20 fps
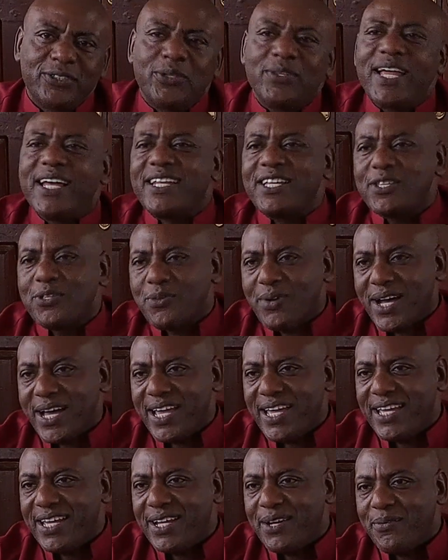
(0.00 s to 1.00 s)
So that is
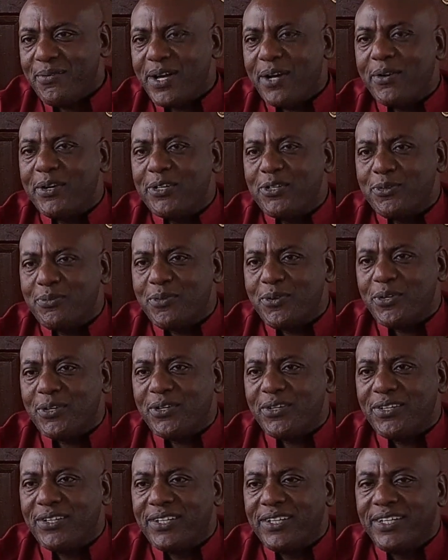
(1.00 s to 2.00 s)
why we are going
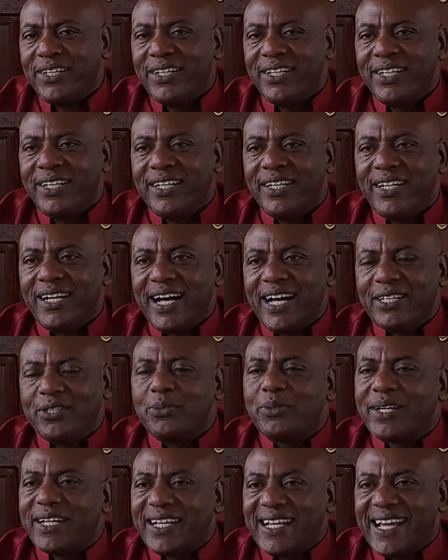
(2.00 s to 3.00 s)
tomorrow uh,
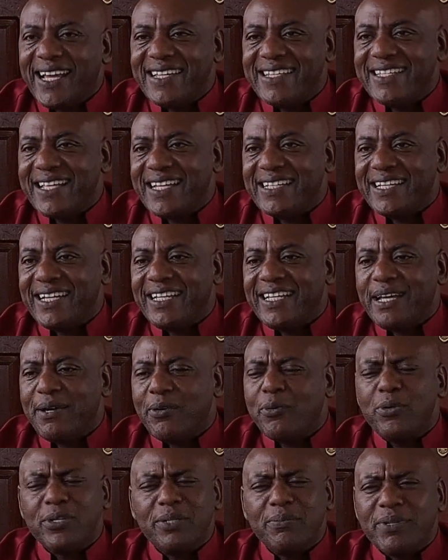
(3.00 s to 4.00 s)
to cleanse that
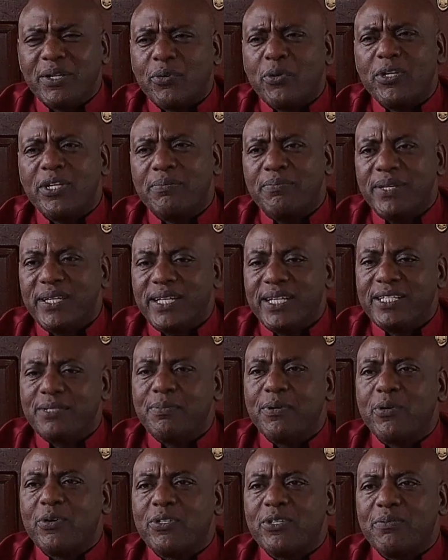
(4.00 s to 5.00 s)
area. Could, could be
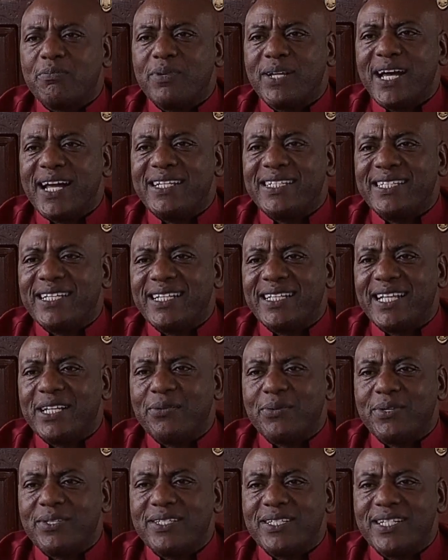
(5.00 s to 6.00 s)
it's because of bloodshed
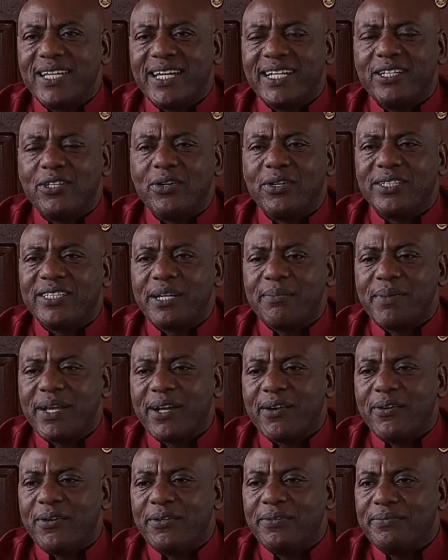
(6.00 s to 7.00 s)
that was shed long time
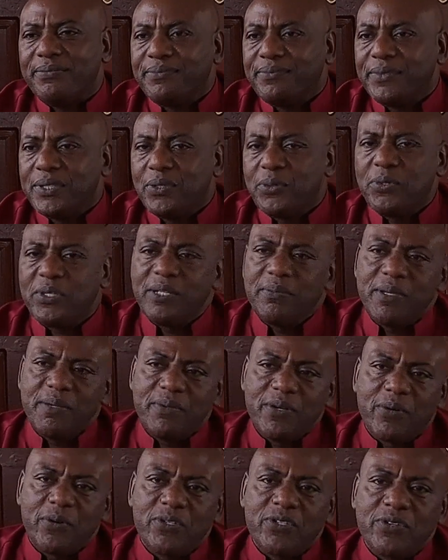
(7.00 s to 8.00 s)
ago. Could
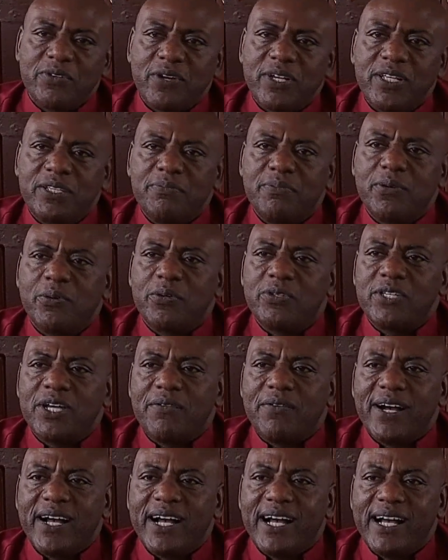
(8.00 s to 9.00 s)
be because of, it's because
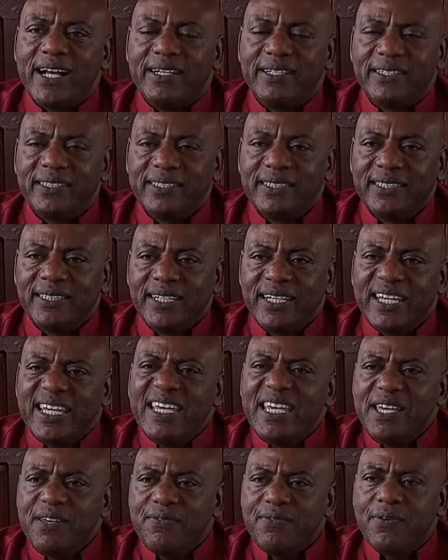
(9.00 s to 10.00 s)
of our
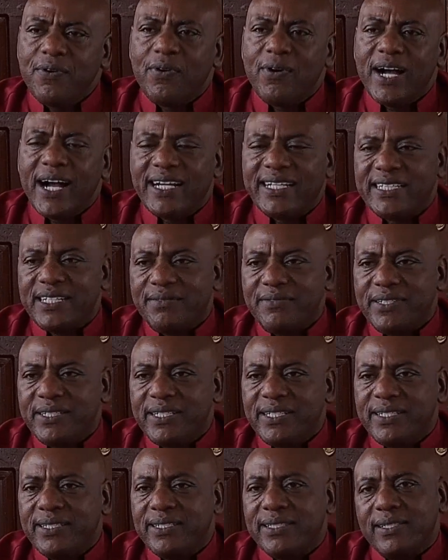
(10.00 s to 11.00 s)
evil
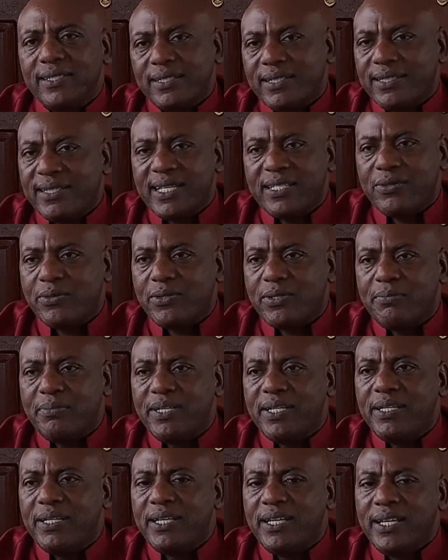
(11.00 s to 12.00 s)
activities. That
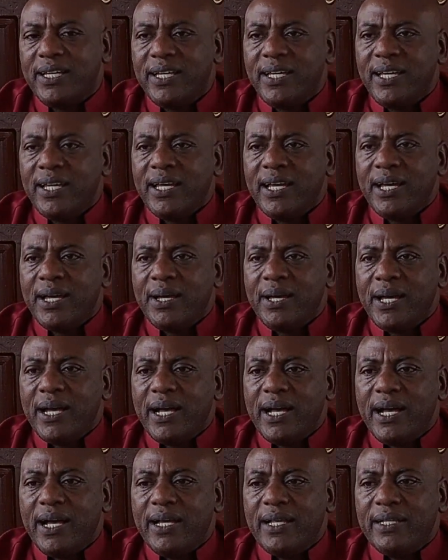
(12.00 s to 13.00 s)
could be.
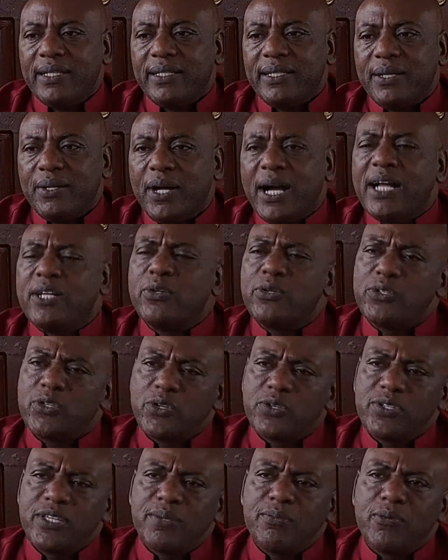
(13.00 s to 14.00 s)
And, and
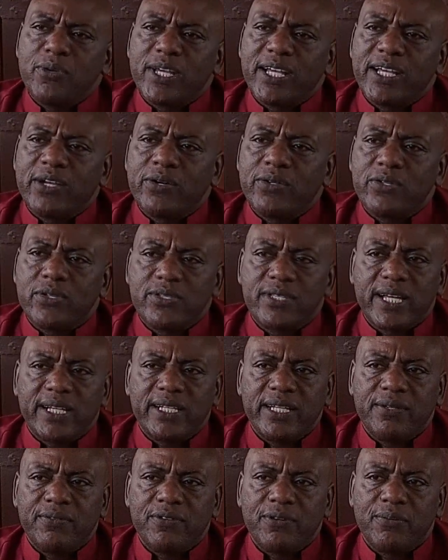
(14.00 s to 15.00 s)
also, you see, Mungiki also
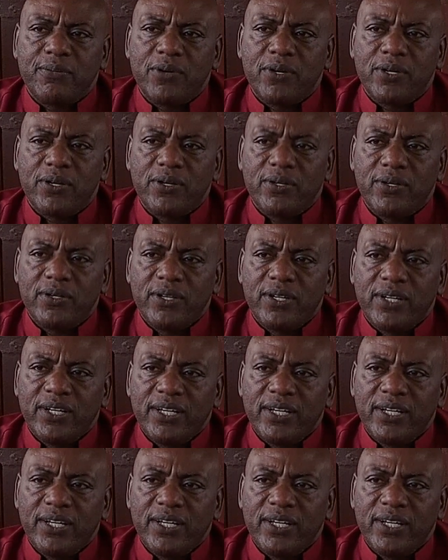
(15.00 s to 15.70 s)
started from Molo.